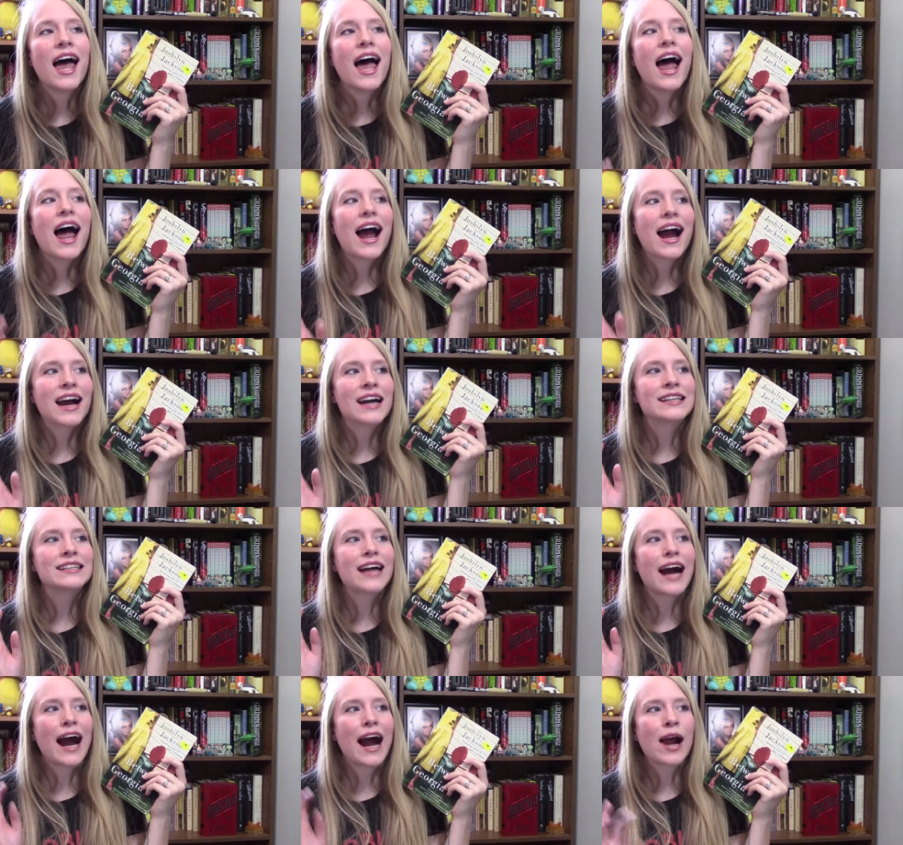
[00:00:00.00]

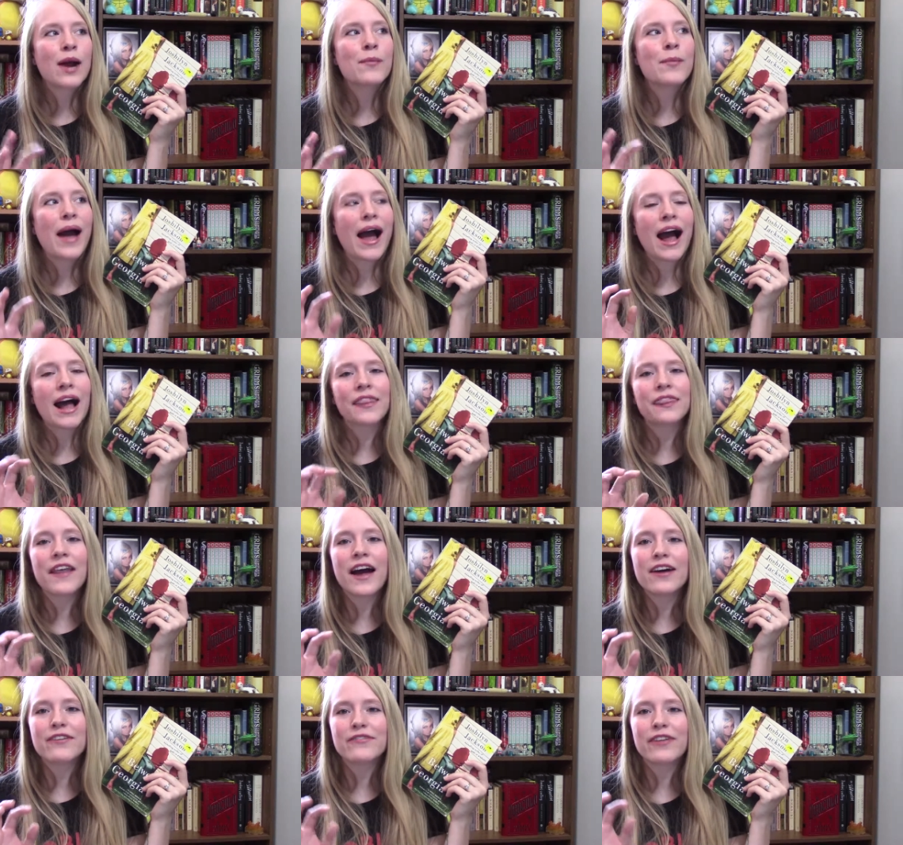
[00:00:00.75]
And I'm
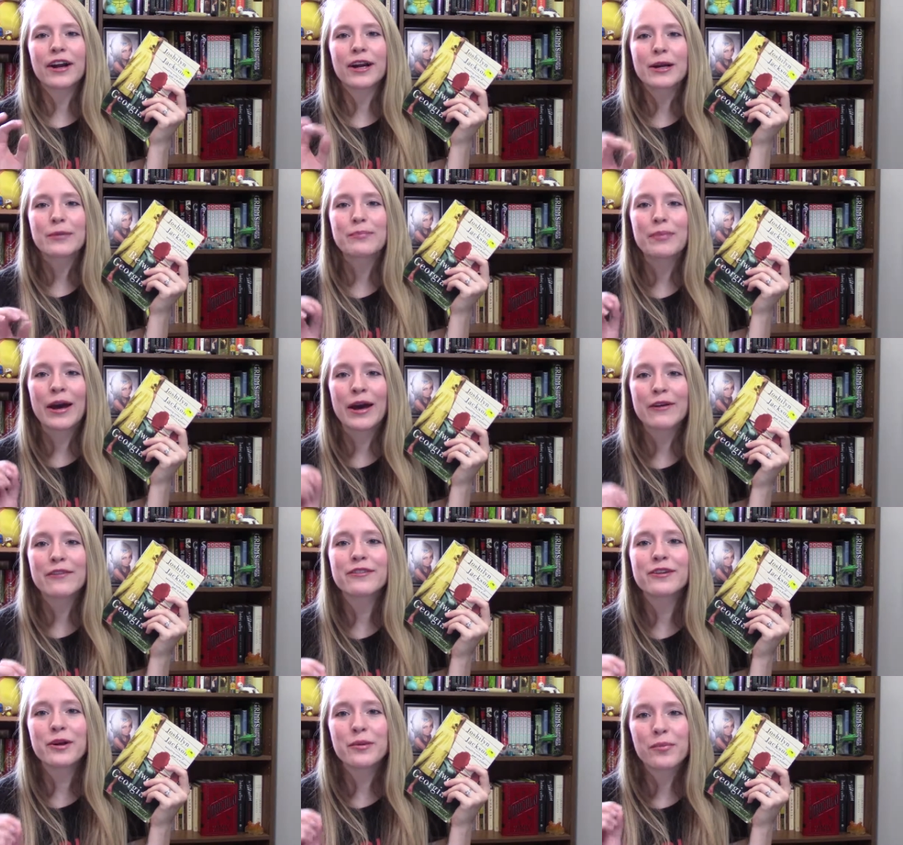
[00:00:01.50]
at that very
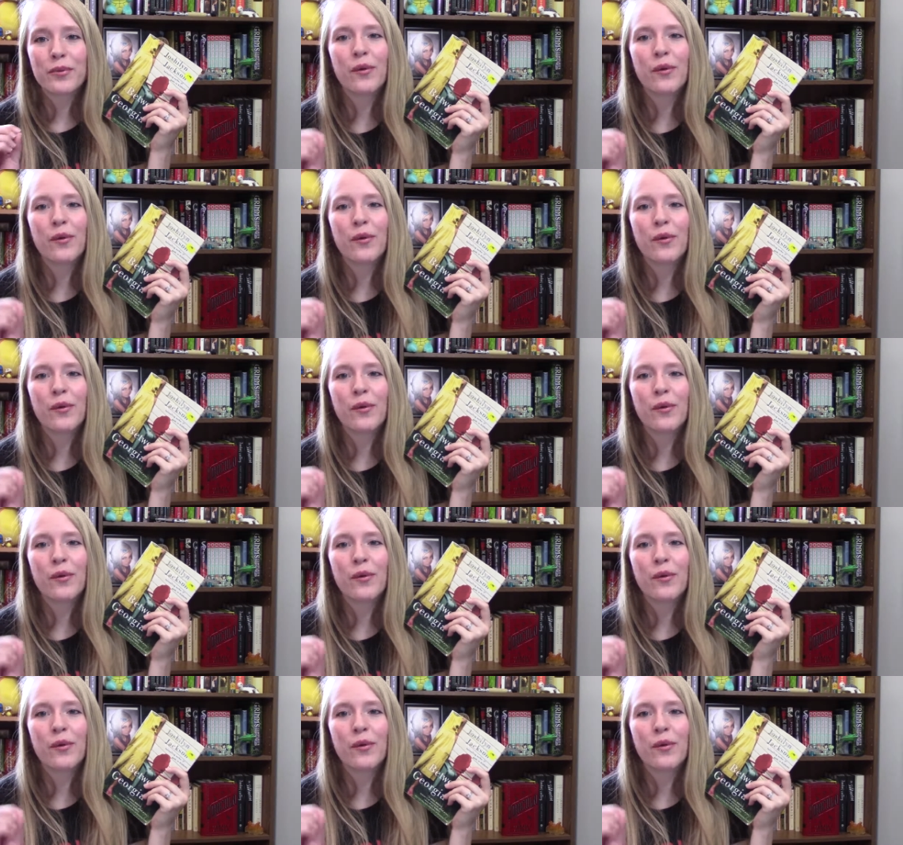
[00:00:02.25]
pivotal